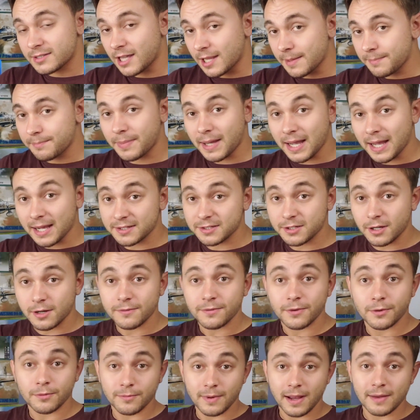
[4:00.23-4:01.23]
type box art
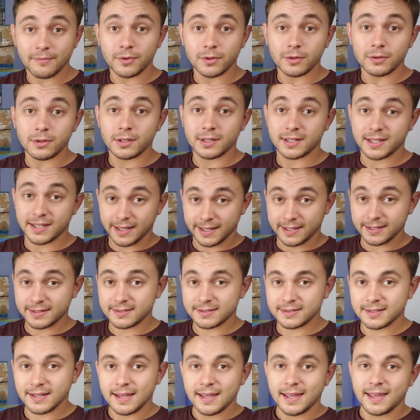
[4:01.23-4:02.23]
for Rebel
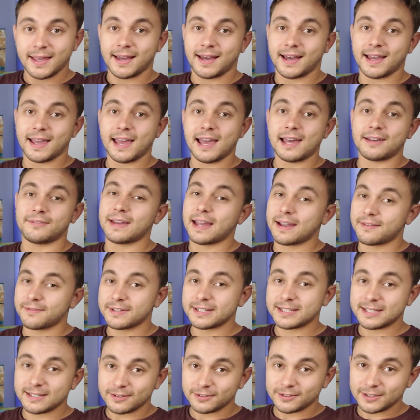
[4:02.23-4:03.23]
kits. I have
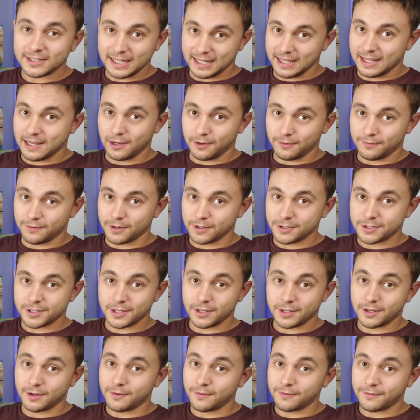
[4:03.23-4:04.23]
every single decal
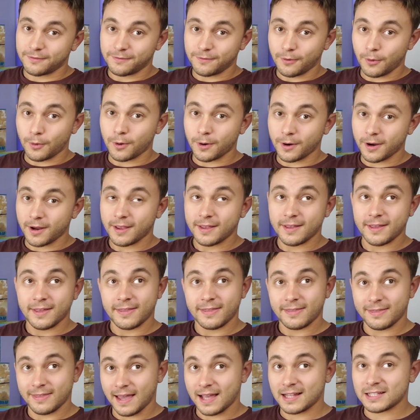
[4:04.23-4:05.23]
version for
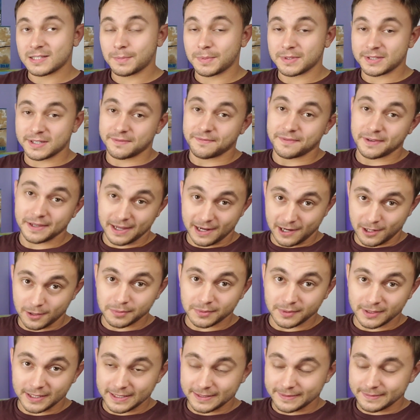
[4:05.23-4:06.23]
that specific
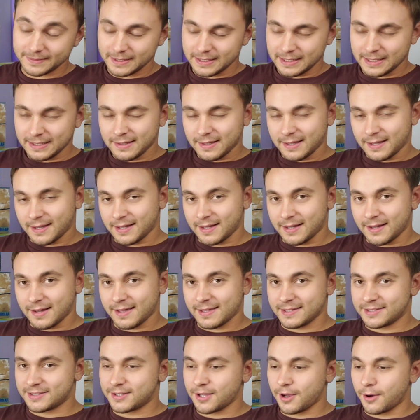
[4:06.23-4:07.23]
airplane.
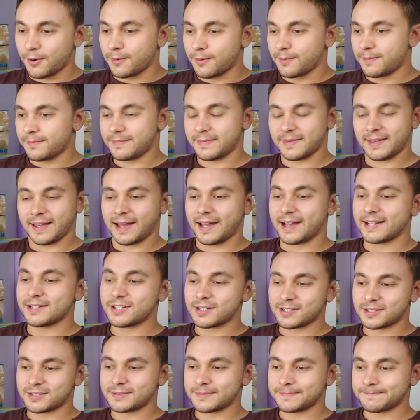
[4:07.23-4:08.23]
So I
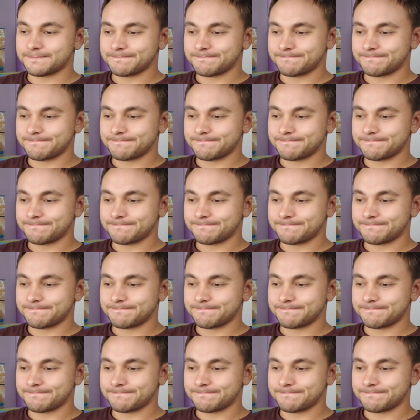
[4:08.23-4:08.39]
just